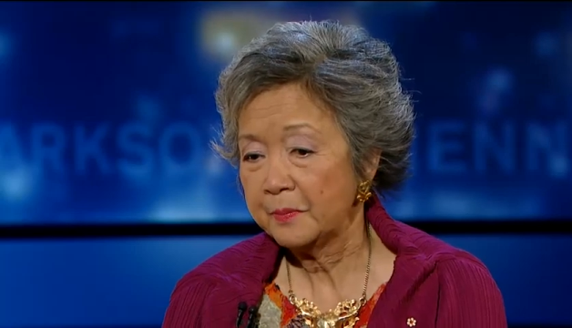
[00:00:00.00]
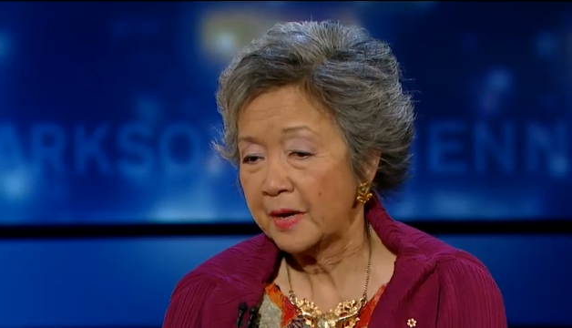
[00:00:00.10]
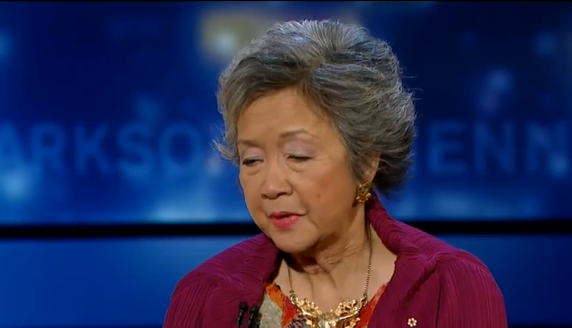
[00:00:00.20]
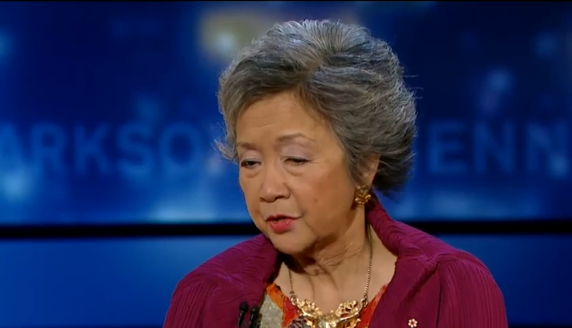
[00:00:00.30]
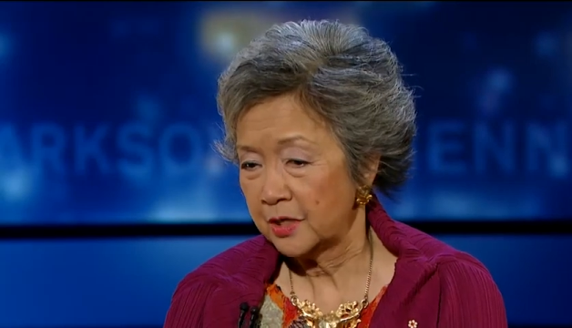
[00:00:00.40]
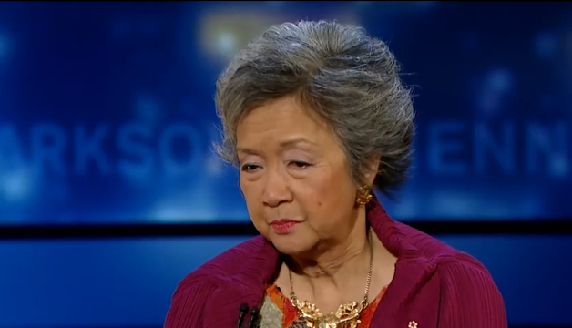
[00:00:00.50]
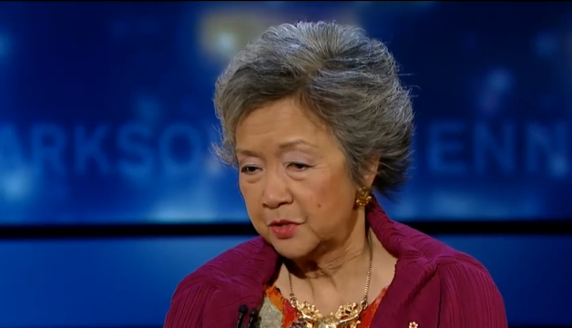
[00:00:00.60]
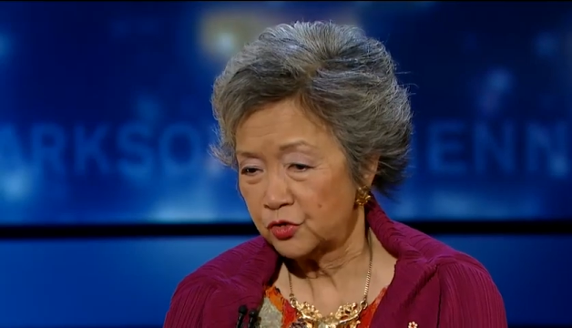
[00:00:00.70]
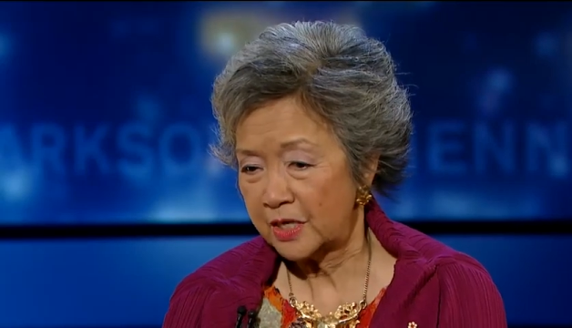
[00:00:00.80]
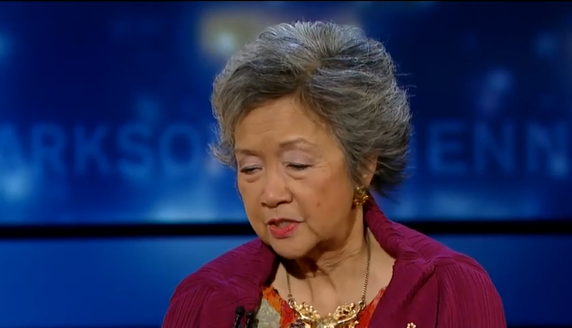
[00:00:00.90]
my mother had
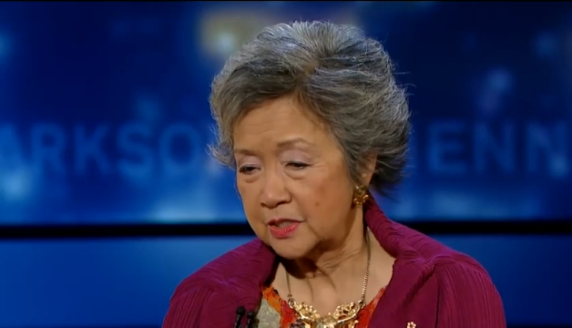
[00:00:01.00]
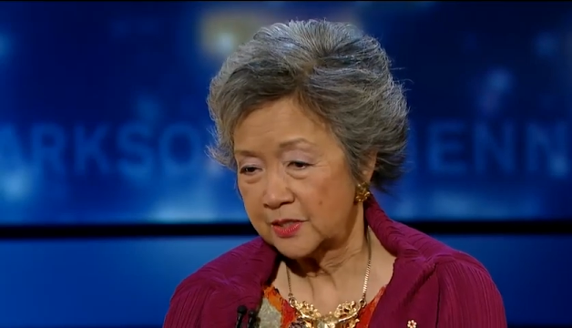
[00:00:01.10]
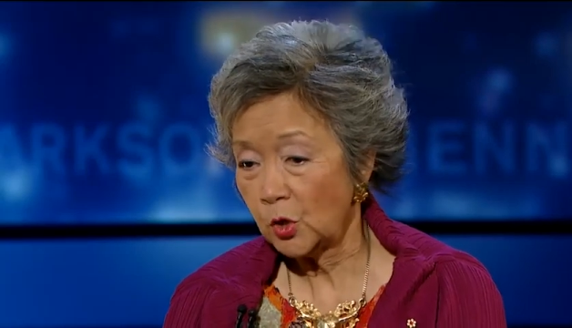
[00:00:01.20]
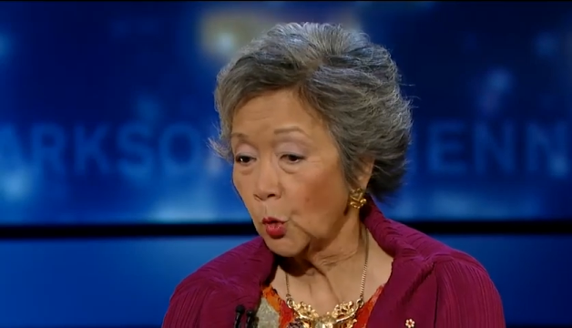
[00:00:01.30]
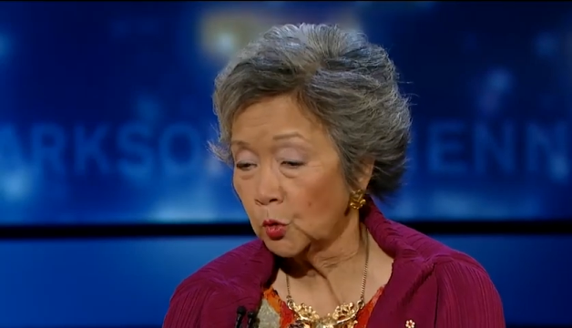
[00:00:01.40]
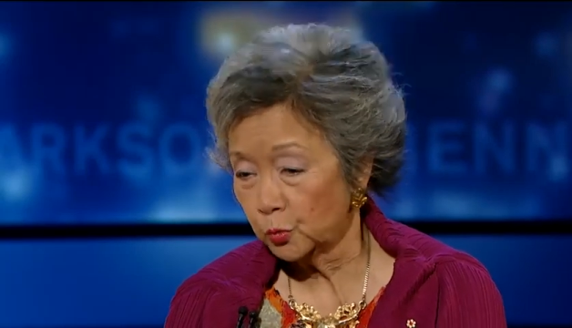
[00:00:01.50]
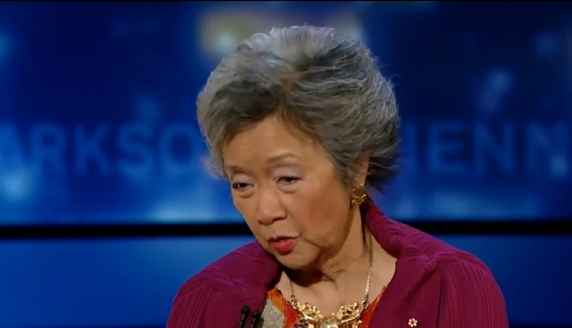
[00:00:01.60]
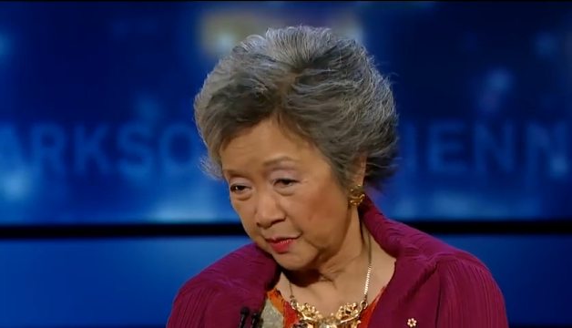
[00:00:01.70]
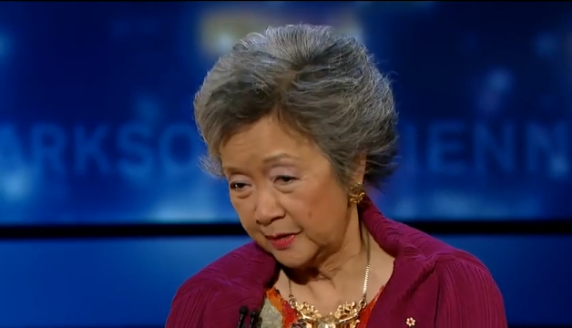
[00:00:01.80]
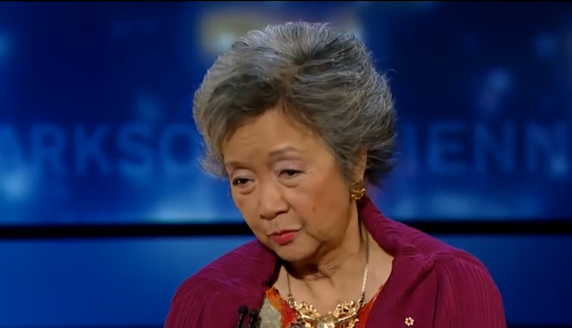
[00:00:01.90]
been dressed as an old
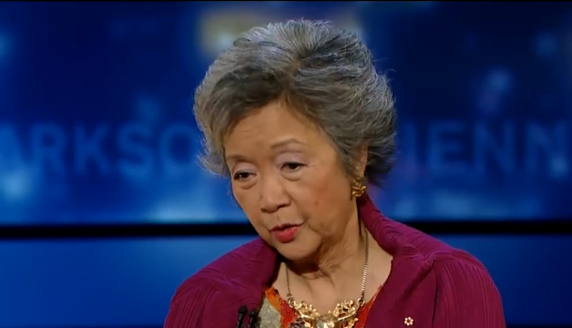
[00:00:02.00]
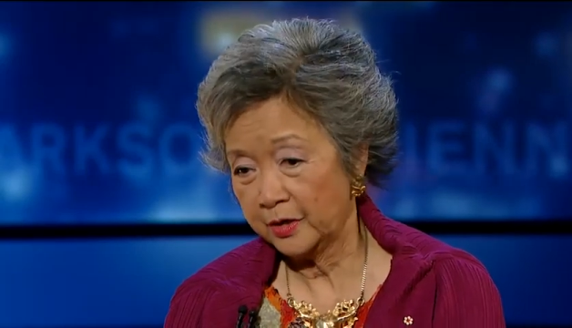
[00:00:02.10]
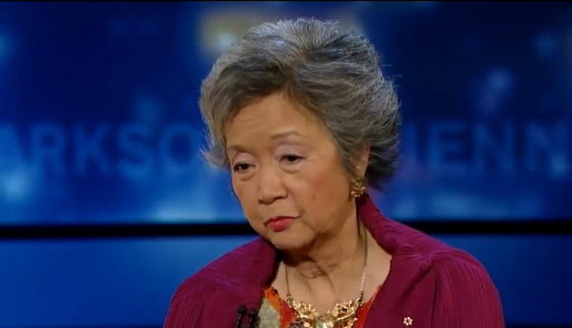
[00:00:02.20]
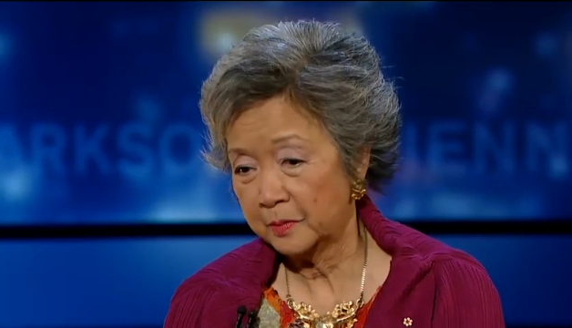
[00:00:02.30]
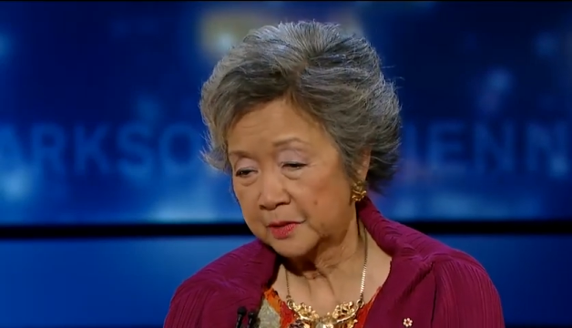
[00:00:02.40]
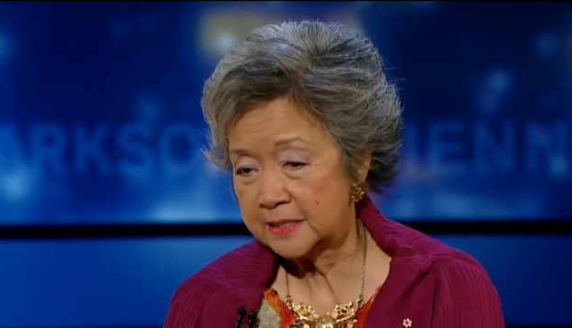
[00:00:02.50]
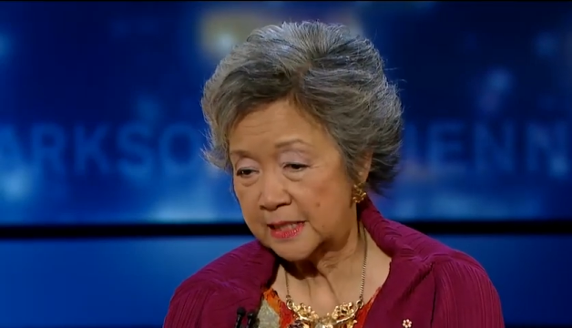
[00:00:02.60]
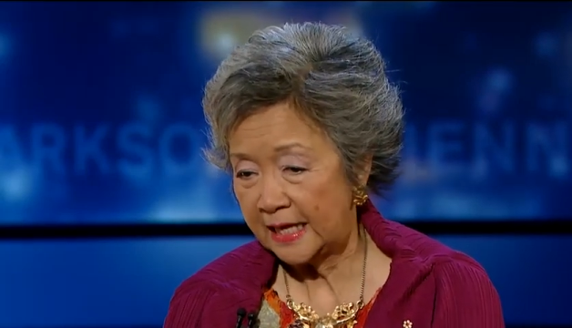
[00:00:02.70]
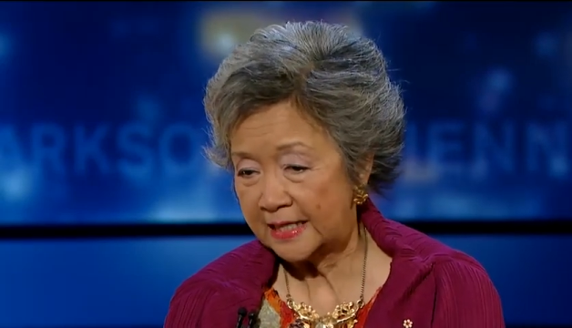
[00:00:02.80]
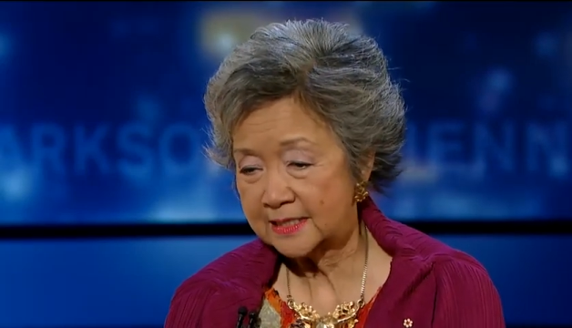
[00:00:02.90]
woman and wearing rimless
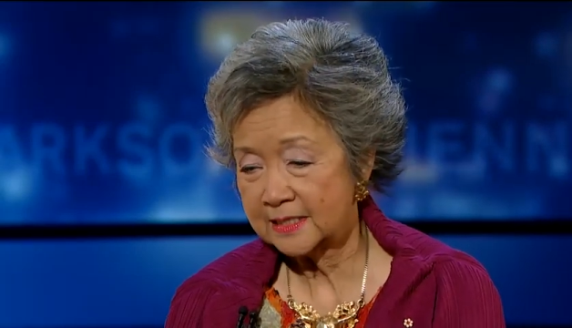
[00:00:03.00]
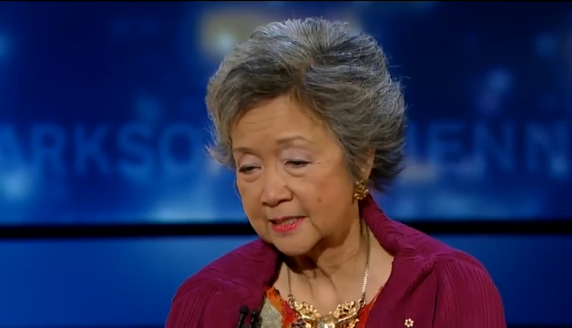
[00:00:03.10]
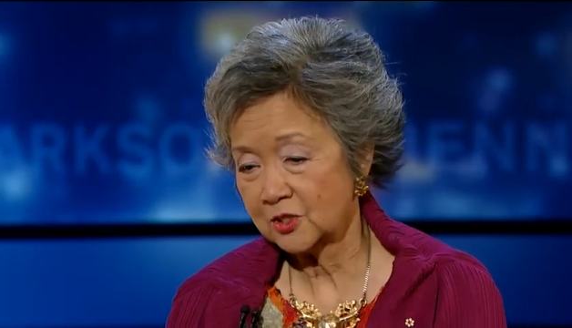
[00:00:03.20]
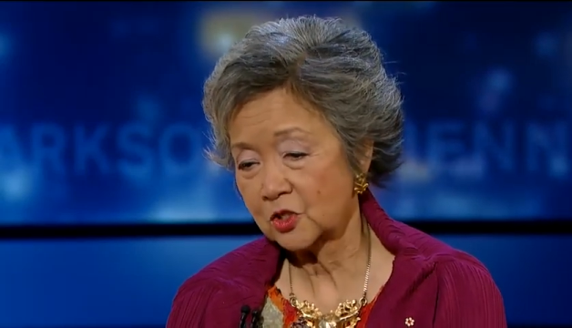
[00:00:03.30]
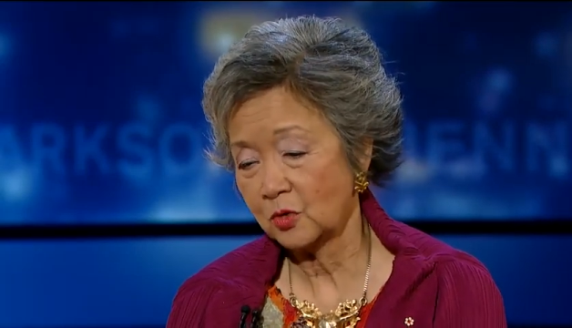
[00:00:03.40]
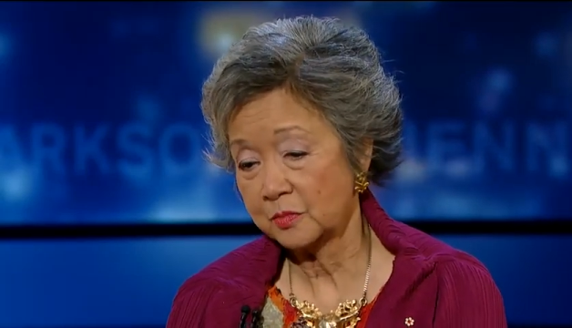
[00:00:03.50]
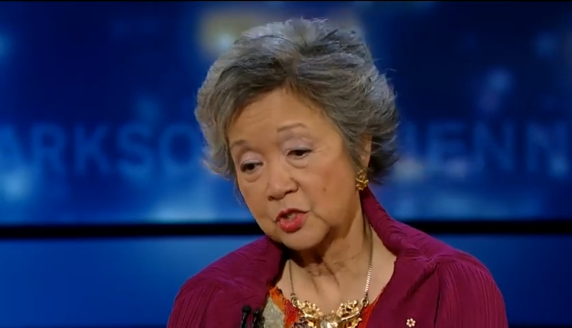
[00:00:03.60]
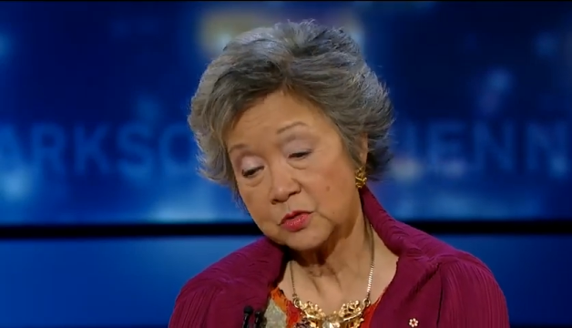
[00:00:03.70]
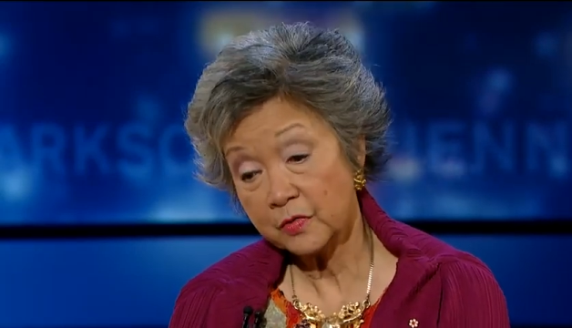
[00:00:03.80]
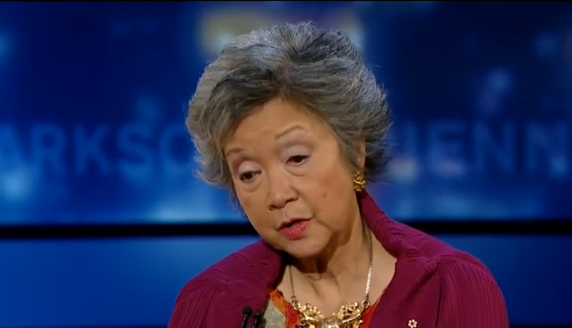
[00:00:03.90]
glasses and so on, but
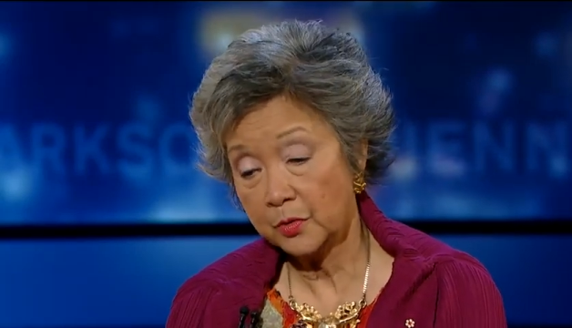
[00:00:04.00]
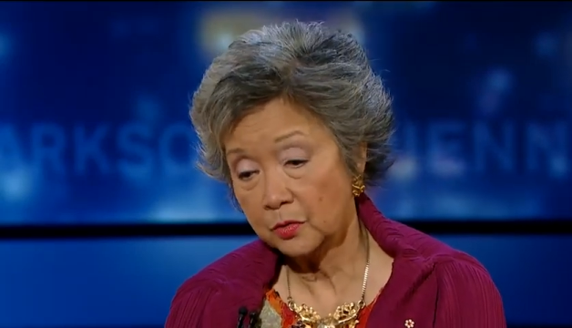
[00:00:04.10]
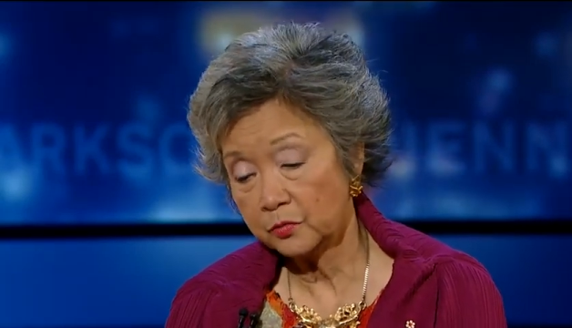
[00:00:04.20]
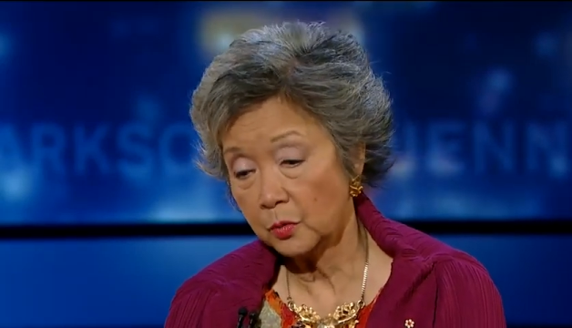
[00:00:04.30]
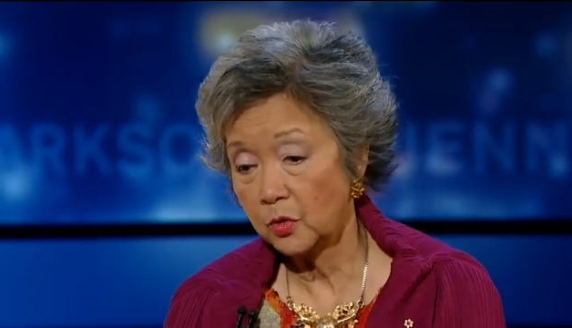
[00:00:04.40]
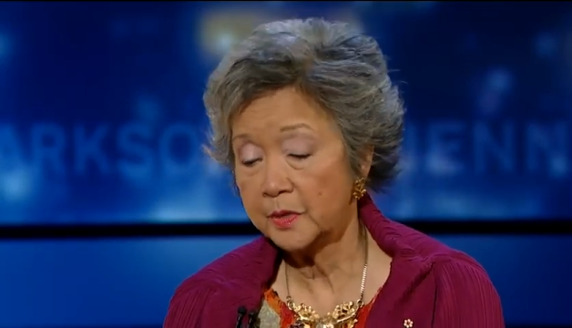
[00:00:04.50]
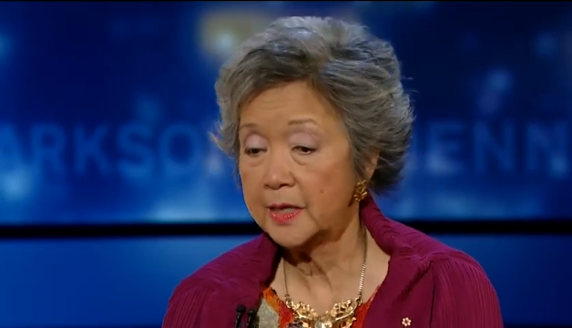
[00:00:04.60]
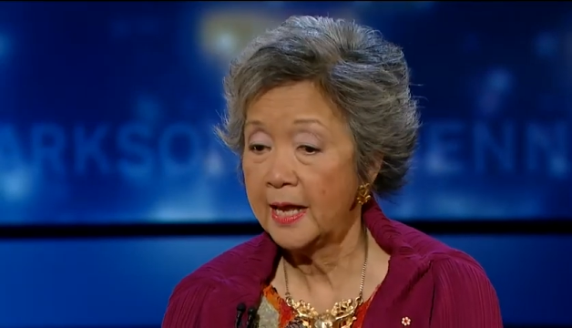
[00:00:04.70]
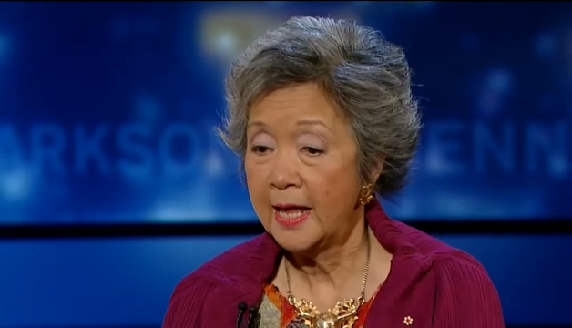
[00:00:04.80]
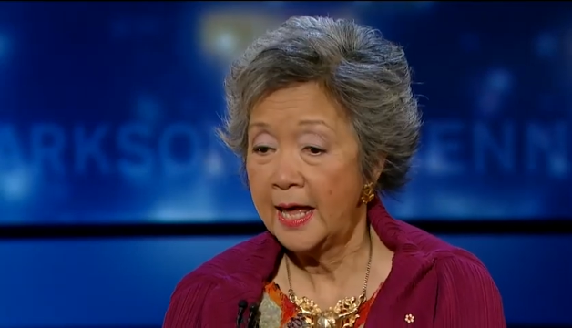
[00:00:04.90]
she was a very beautiful woman.